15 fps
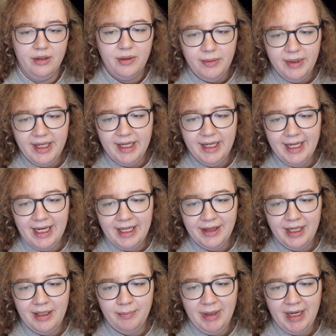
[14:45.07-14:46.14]
we can get
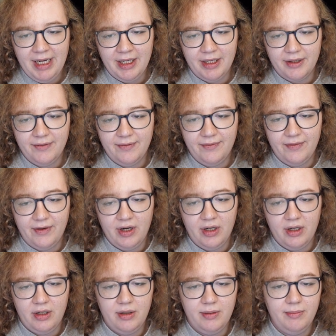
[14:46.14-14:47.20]
that back
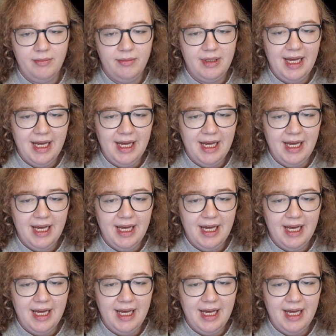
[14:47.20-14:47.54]
from